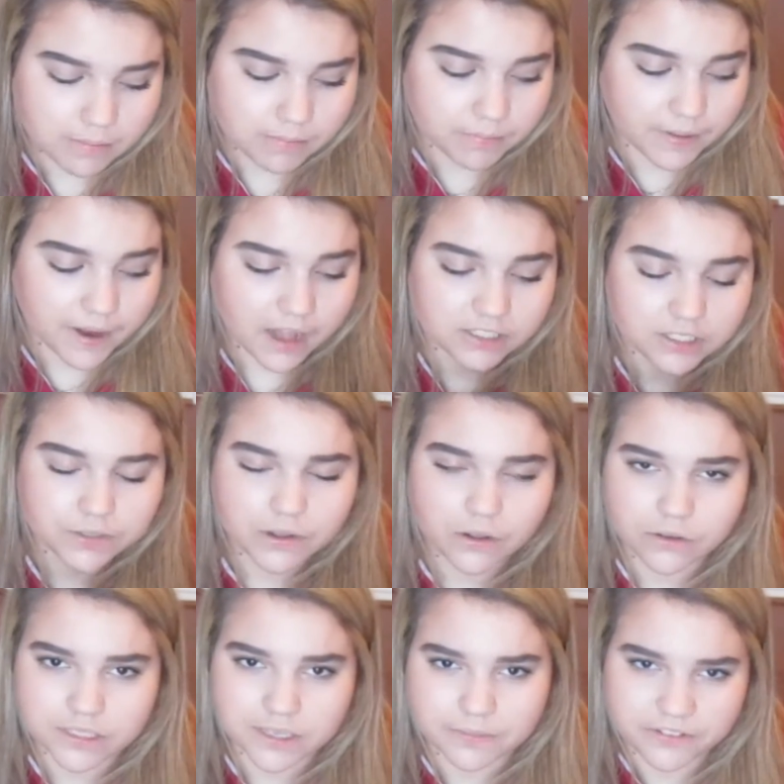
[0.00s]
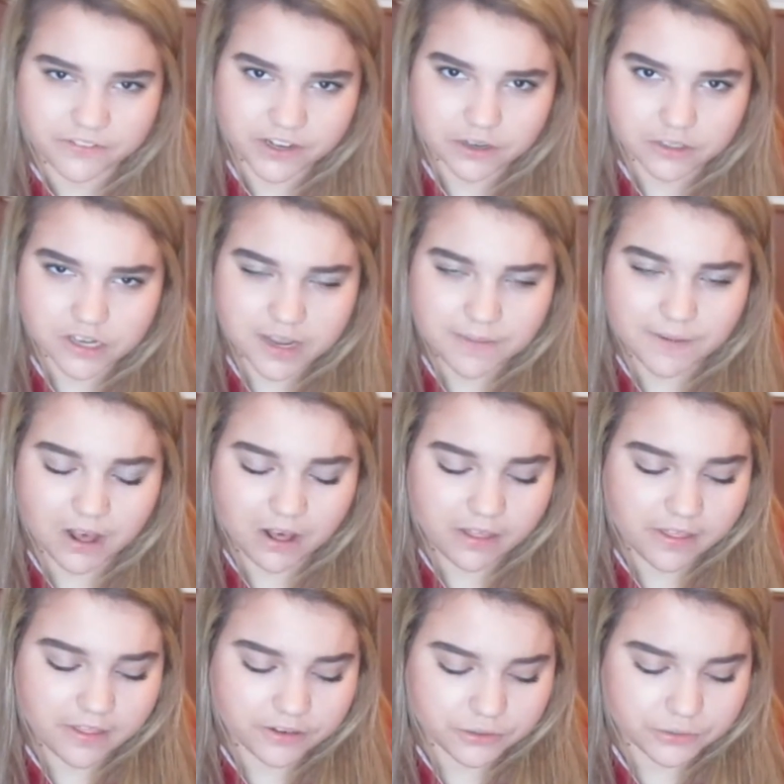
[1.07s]
But I'll do a whole separate video talking about all the
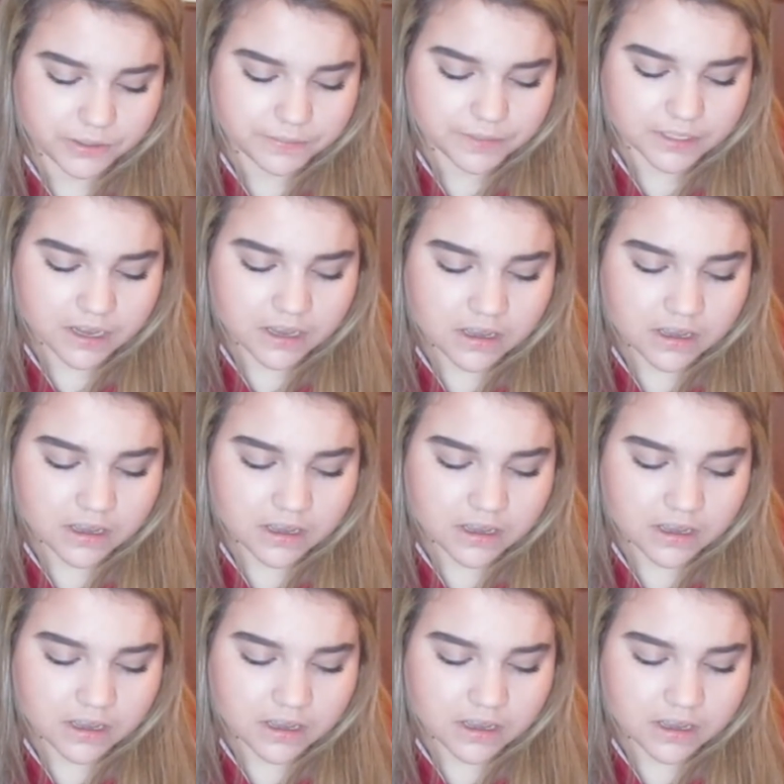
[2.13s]
other dorms.